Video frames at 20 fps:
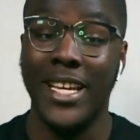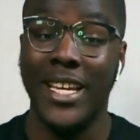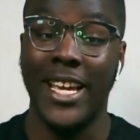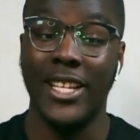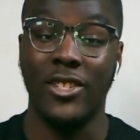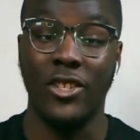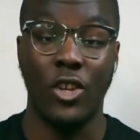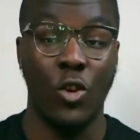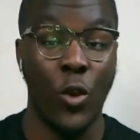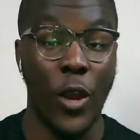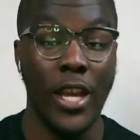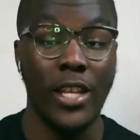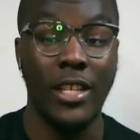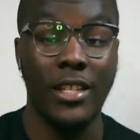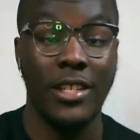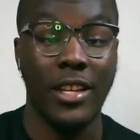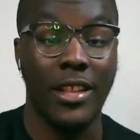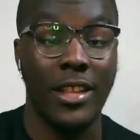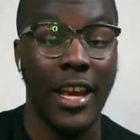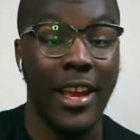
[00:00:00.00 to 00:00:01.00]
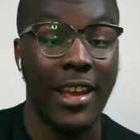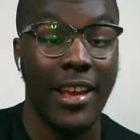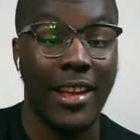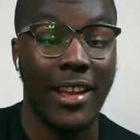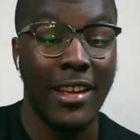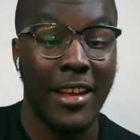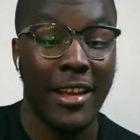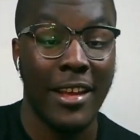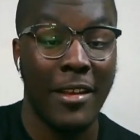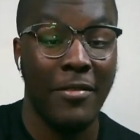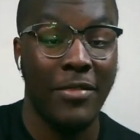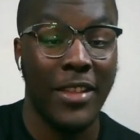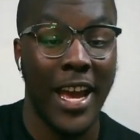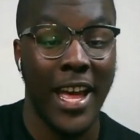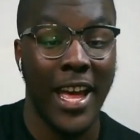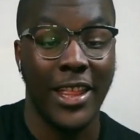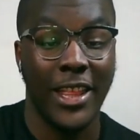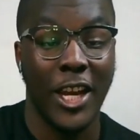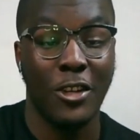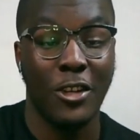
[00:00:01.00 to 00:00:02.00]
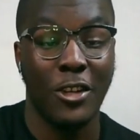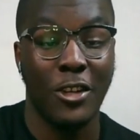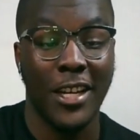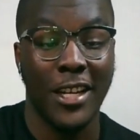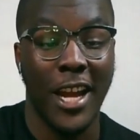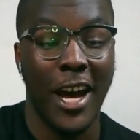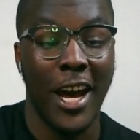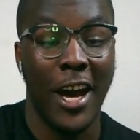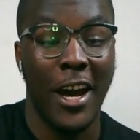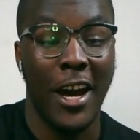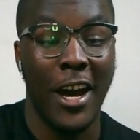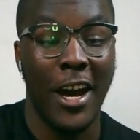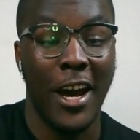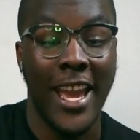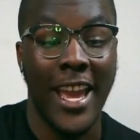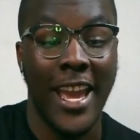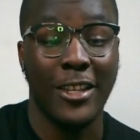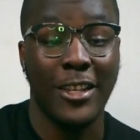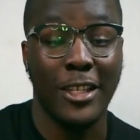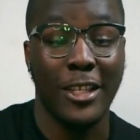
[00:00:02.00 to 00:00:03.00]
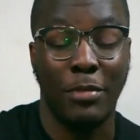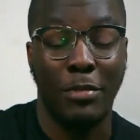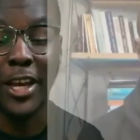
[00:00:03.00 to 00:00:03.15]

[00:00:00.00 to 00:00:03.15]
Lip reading: It's crazy to think that there's a non-Aces